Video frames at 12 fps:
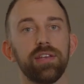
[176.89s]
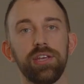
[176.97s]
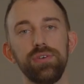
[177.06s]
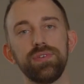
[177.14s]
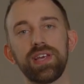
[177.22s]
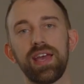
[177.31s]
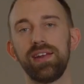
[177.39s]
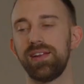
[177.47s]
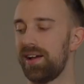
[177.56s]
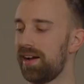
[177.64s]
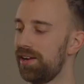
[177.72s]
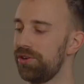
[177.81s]

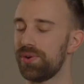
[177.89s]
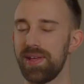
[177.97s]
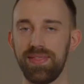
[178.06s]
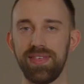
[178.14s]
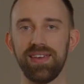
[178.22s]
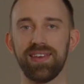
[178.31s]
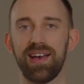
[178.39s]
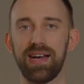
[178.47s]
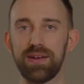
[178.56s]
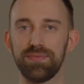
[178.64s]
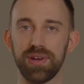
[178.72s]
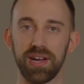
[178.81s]
Q10, you can think
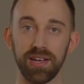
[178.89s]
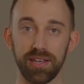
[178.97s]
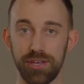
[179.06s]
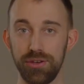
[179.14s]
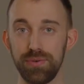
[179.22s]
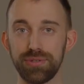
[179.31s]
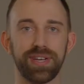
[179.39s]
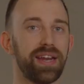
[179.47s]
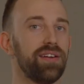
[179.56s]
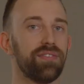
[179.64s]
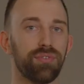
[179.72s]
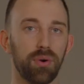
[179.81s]
of Q
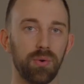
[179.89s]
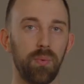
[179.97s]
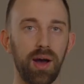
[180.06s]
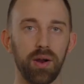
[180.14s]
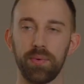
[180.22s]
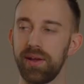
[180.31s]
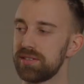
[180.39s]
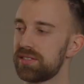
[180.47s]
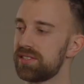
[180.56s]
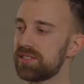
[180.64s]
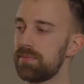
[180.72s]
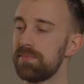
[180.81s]
standing for quad rail
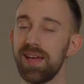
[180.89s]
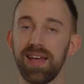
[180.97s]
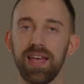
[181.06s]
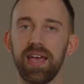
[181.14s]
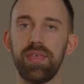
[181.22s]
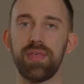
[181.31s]
system, and